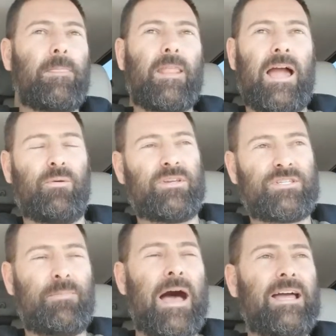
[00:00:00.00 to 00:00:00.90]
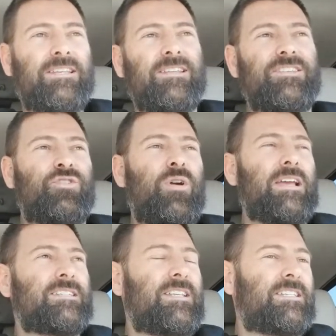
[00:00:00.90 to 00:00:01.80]
I respond to this
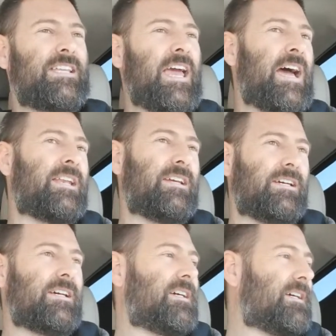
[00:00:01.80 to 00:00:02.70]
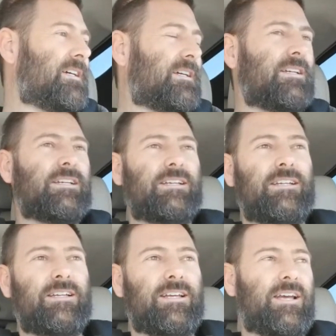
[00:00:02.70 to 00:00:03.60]
Craigslist ad,
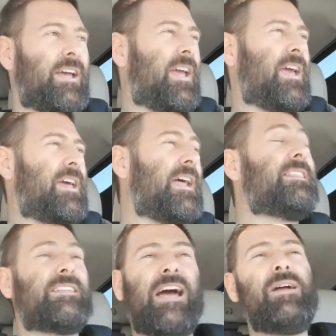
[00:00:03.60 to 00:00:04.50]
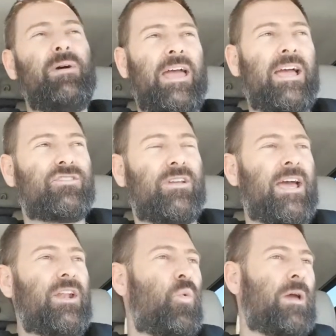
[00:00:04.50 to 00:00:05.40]
and at the time I actually
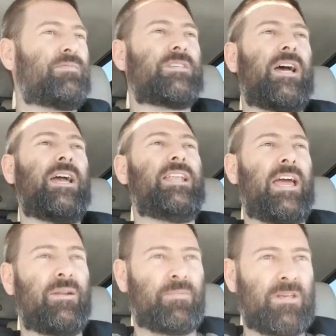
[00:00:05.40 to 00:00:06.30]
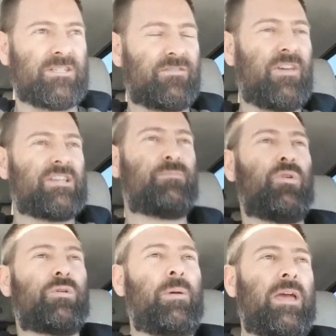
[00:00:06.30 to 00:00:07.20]
had a website, had a business
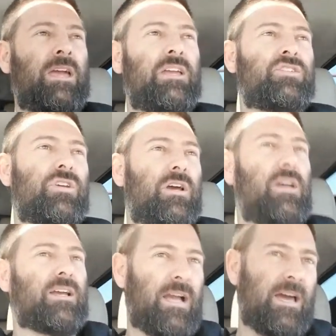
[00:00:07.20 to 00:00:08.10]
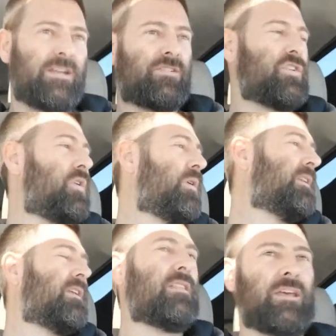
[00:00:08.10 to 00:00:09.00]
Facebook page, kind of
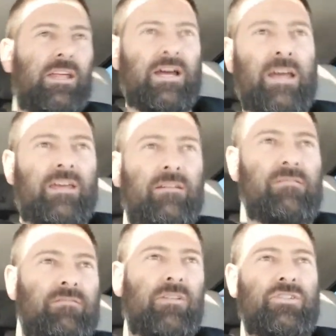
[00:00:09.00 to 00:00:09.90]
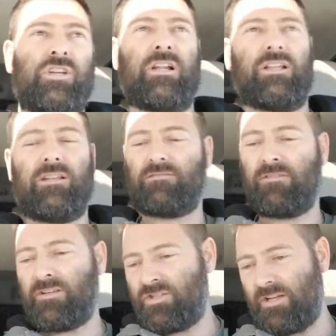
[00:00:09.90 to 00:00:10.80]
showing that I
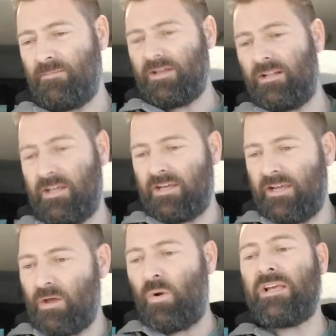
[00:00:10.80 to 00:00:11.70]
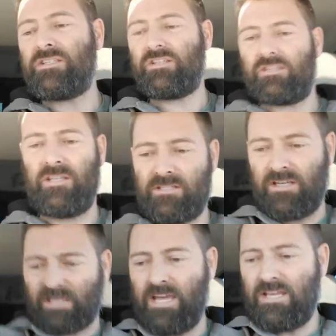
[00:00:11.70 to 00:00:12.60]
legitimately, God, why is there
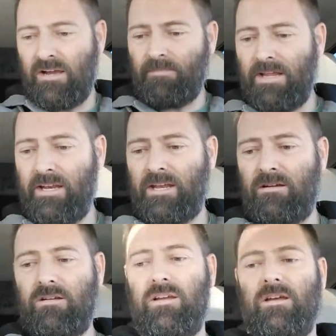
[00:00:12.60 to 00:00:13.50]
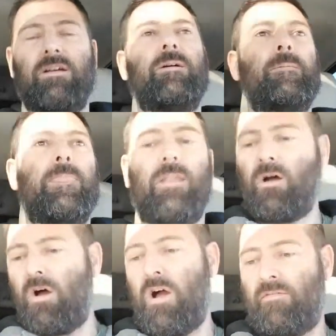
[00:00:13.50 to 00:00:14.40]
heat coming out of here?
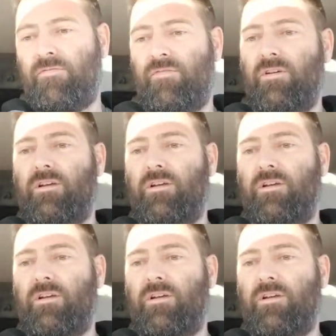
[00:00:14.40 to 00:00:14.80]
Off.